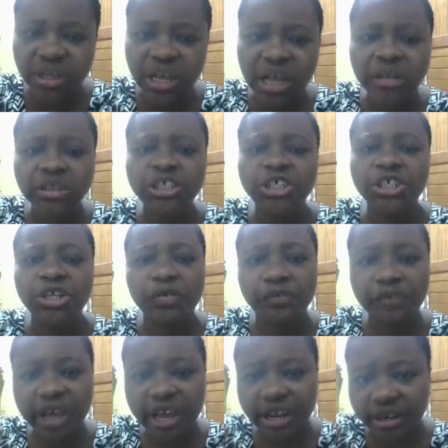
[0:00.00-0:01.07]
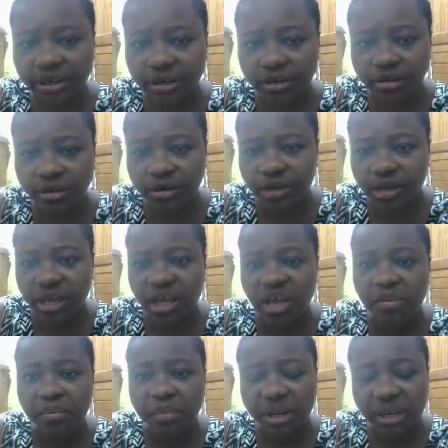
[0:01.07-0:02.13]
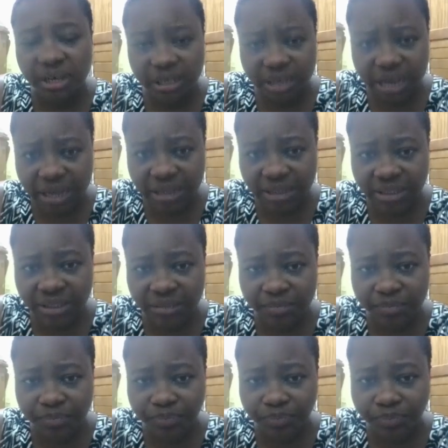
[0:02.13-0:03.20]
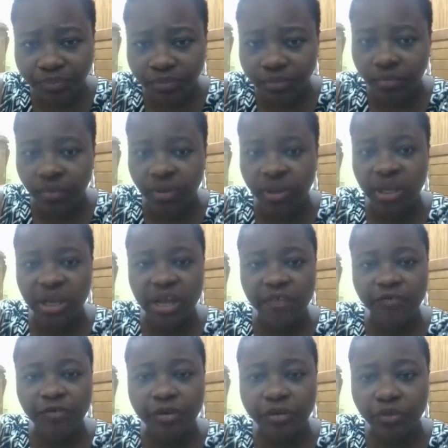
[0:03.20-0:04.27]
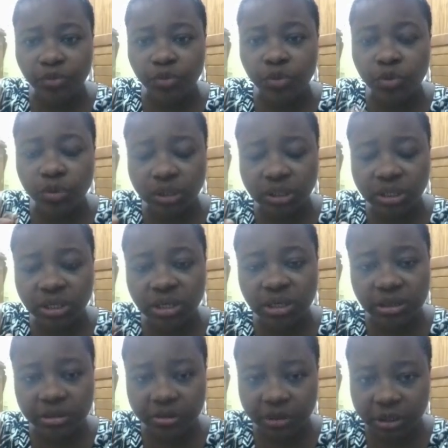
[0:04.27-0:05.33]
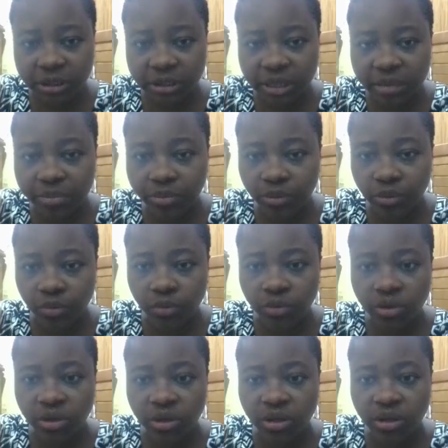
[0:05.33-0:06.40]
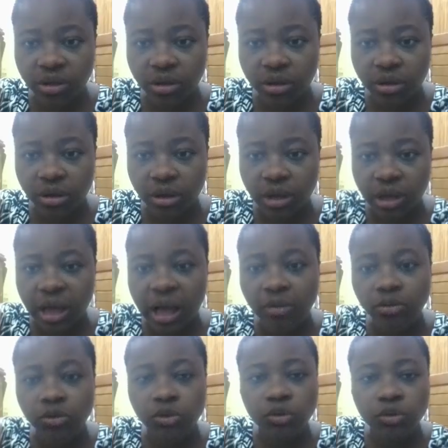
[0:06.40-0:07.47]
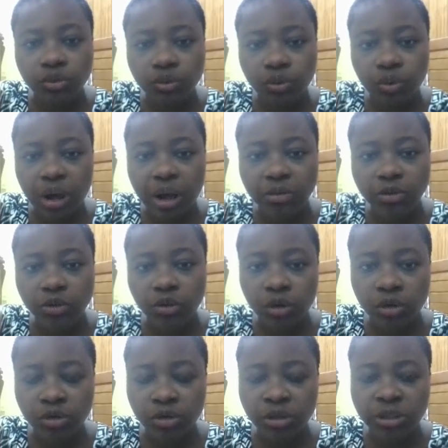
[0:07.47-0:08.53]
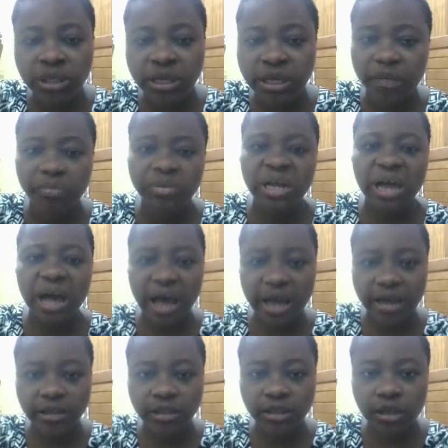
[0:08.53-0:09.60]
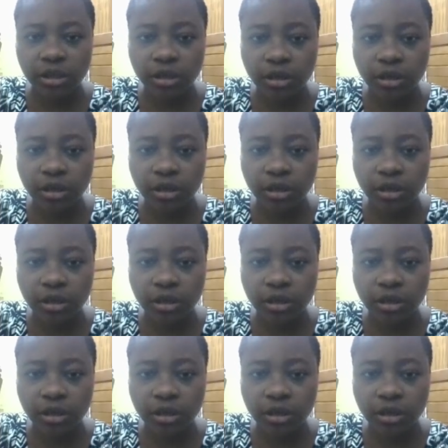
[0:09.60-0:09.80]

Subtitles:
LG of N, meaning that for we will see in an example. How do you know how to construct a heap the height?